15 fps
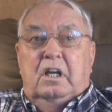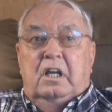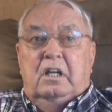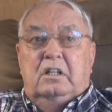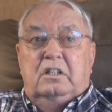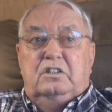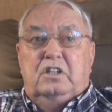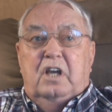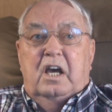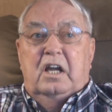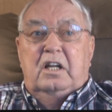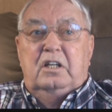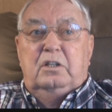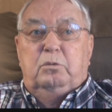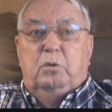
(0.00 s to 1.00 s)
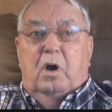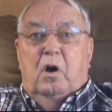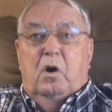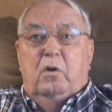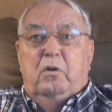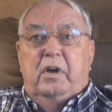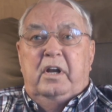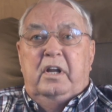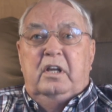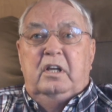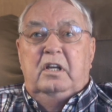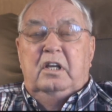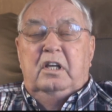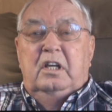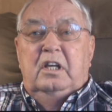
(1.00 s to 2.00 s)
and the Chinese were already
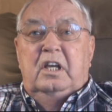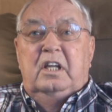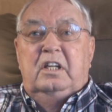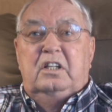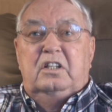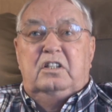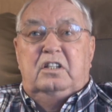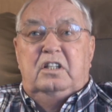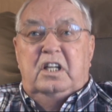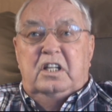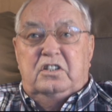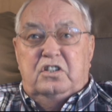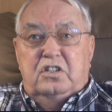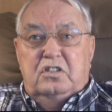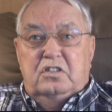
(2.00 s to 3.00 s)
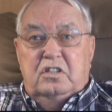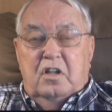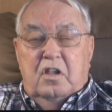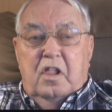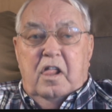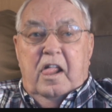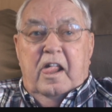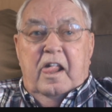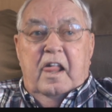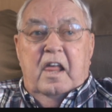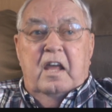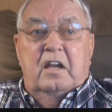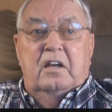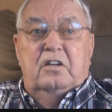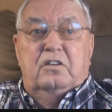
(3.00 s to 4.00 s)
in the ditches,
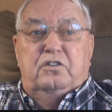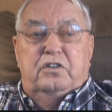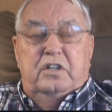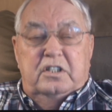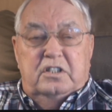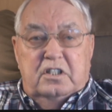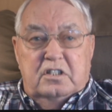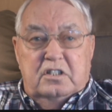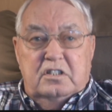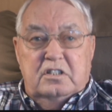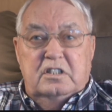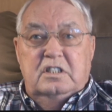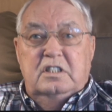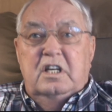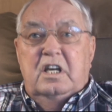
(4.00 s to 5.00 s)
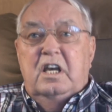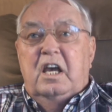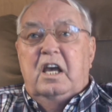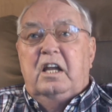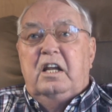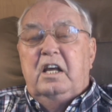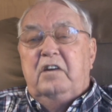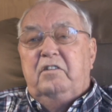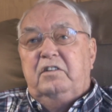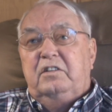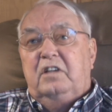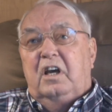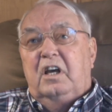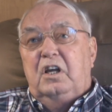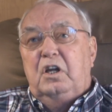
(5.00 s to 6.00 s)
in the trenches, and
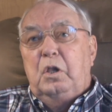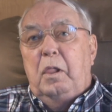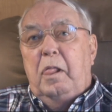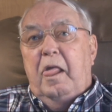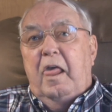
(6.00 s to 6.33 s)
everything.